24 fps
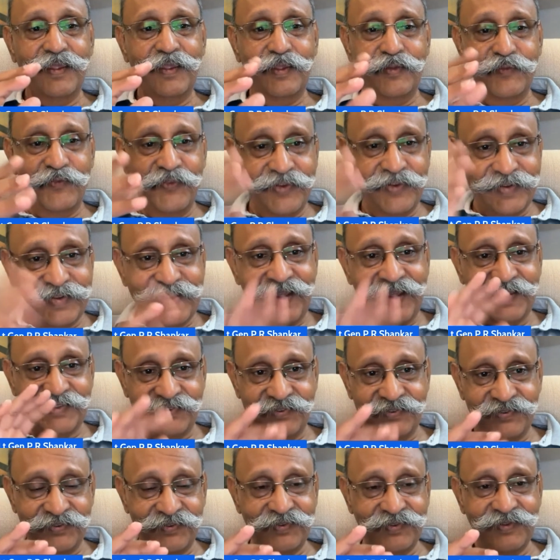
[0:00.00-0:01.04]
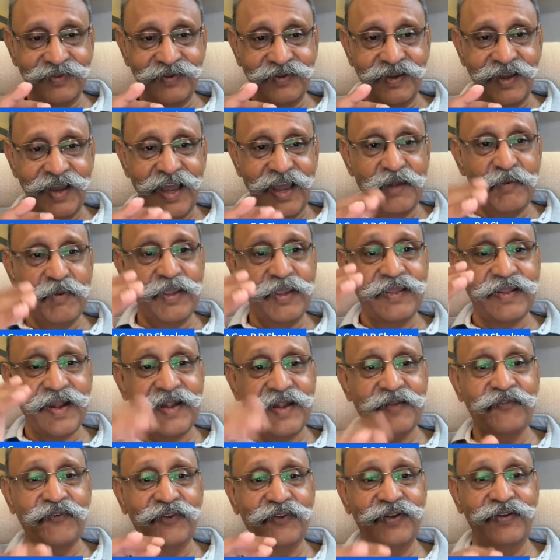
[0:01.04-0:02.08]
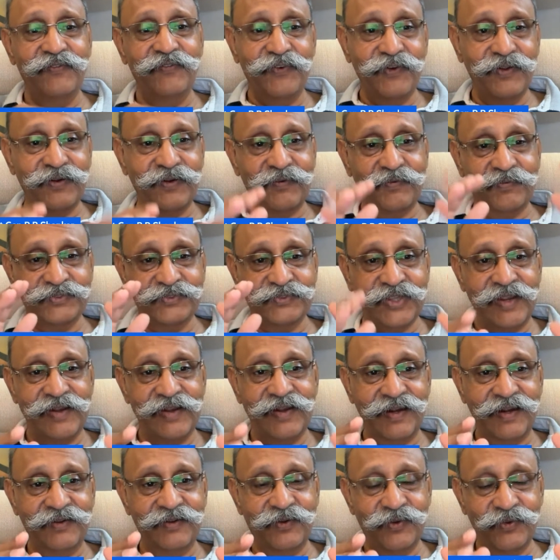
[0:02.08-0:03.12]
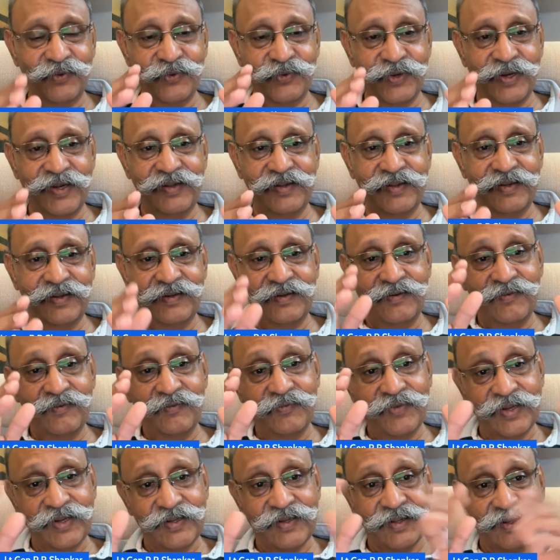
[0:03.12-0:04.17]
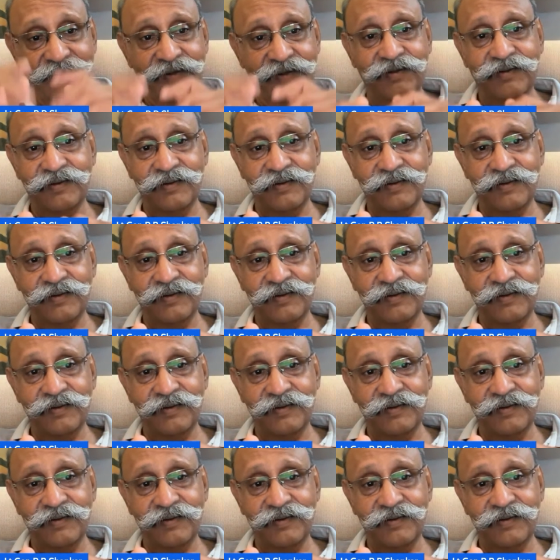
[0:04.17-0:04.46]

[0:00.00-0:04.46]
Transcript: If it does, I'll be grateful for China to do it in winter.